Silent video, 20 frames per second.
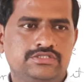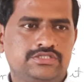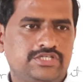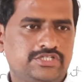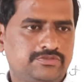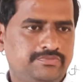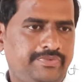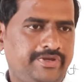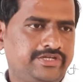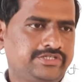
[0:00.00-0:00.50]

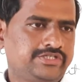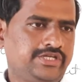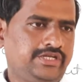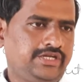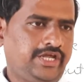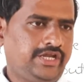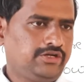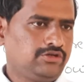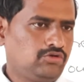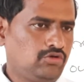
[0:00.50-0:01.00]

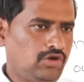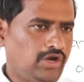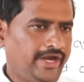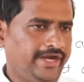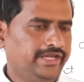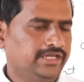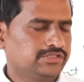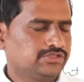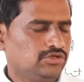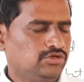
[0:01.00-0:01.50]
Suspension and
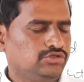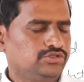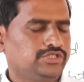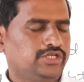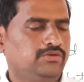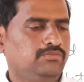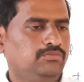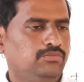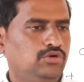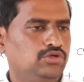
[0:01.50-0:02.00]
colloidal
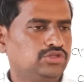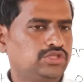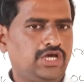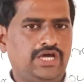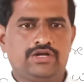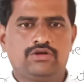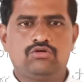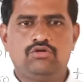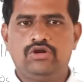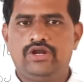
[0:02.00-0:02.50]
solution both
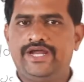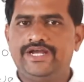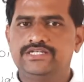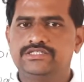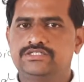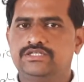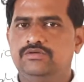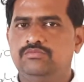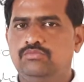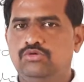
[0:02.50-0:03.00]
are
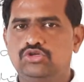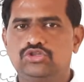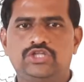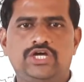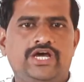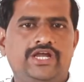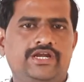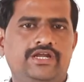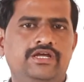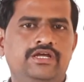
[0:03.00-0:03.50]
colloids, both
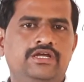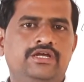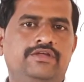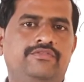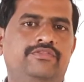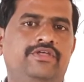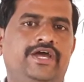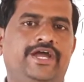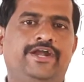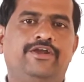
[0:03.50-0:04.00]

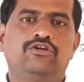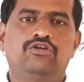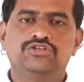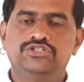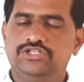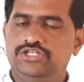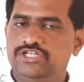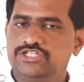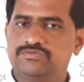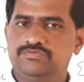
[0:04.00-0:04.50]
are the
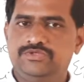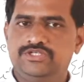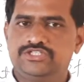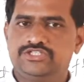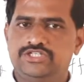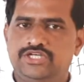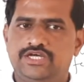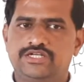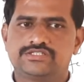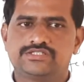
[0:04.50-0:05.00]
heterogeneous
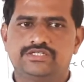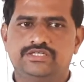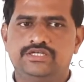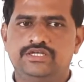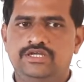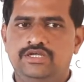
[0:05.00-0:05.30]
mixtures.